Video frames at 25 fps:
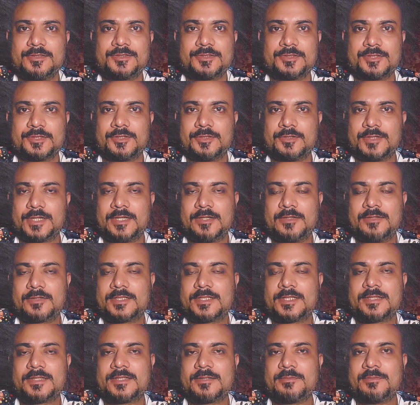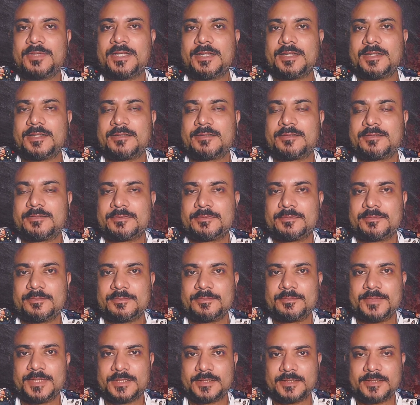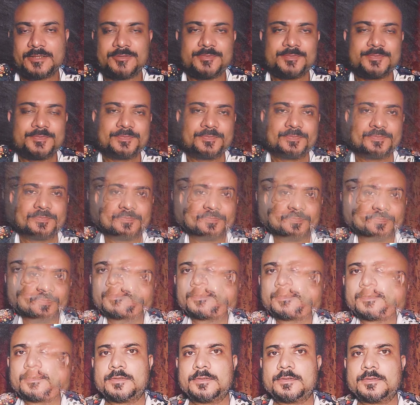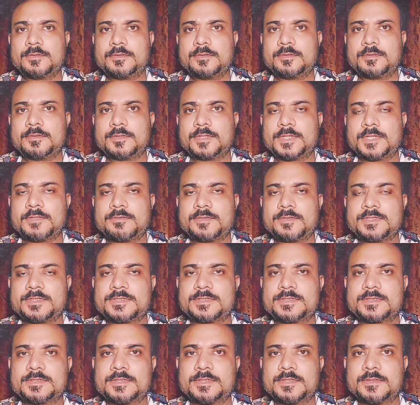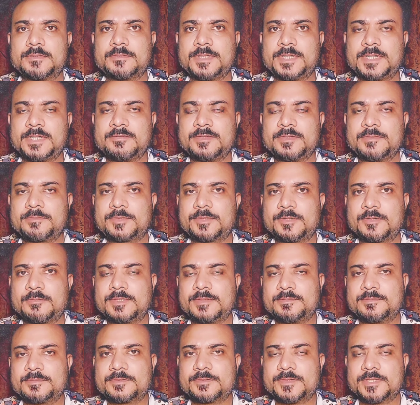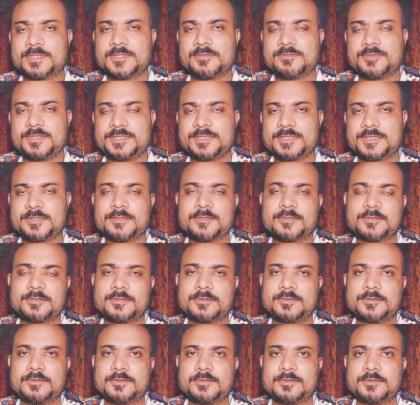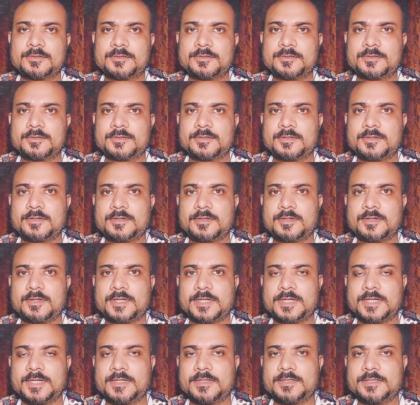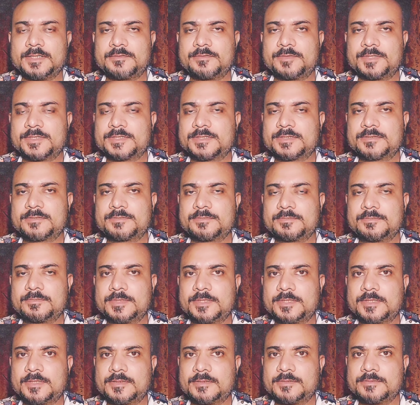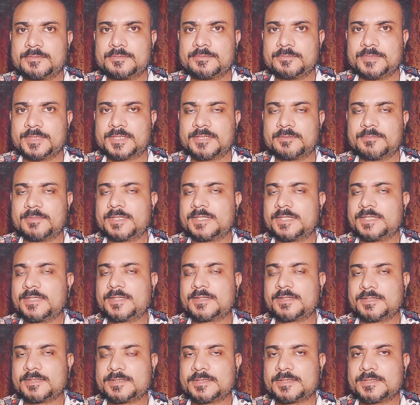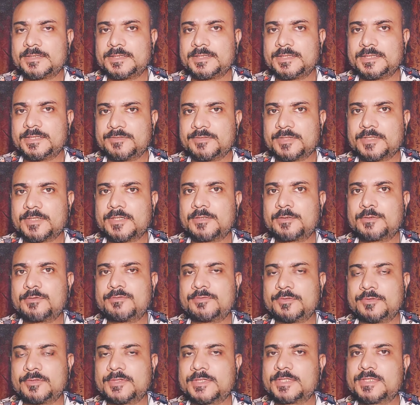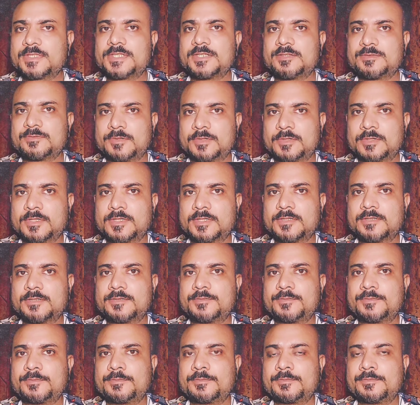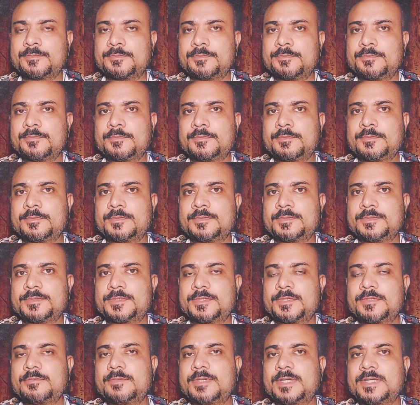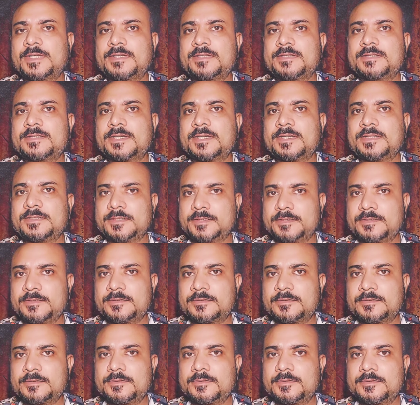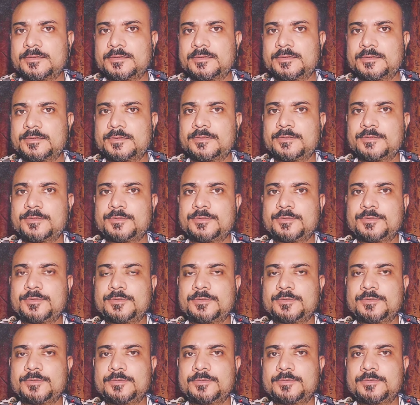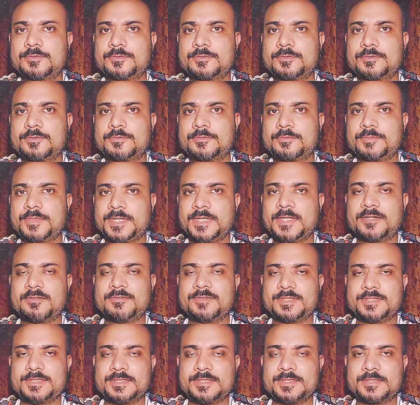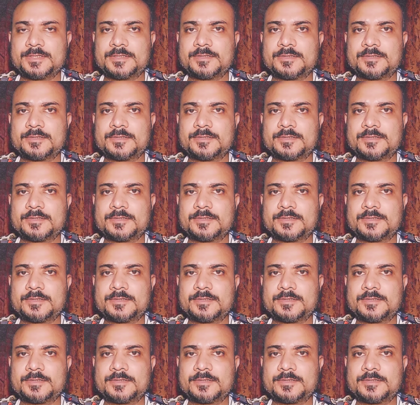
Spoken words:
so I looked at the mirror. So I was having problems with the vision, and it was becoming increasingly difficult to focus at work. So I decided to pay a visit